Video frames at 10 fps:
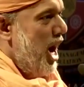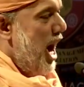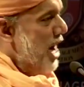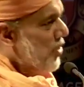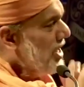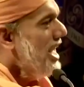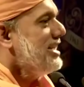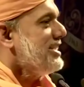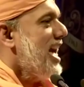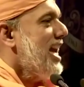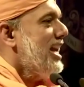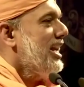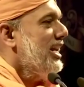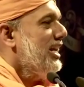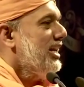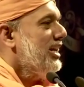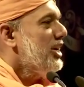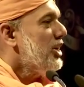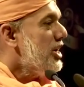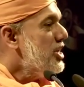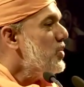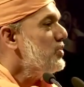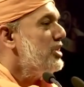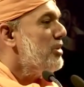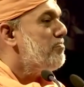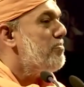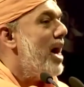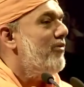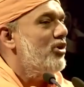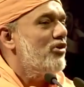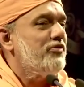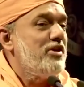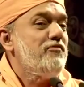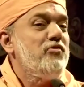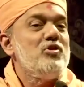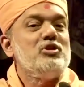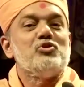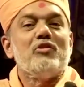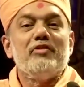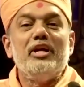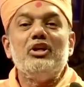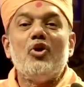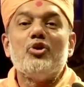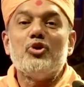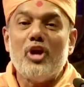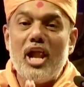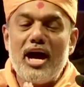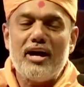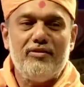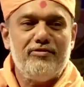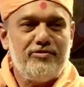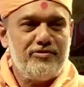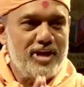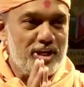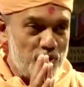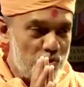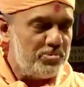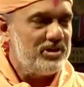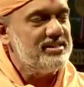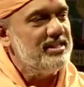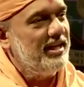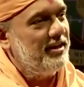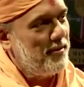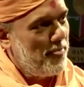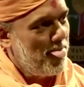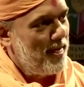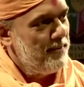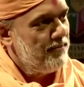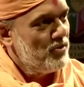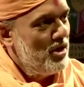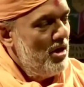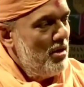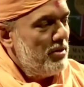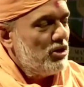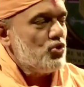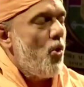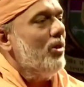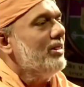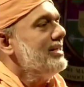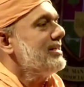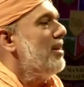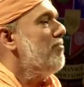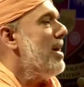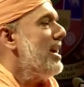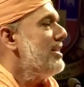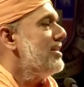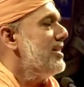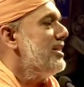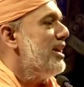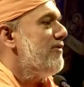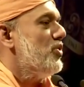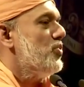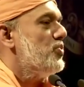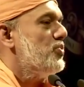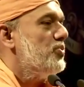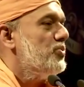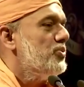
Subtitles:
I only say reduce the power of influence of it on your life and you personally. Because all this combined doesn't give you